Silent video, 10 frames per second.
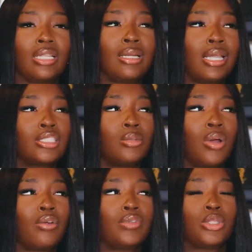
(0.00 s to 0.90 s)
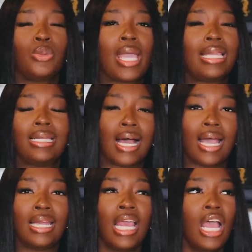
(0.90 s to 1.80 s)
it again tomorrow for
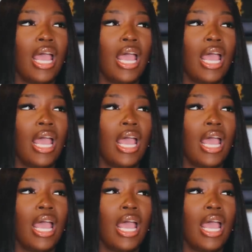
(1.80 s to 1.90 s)
289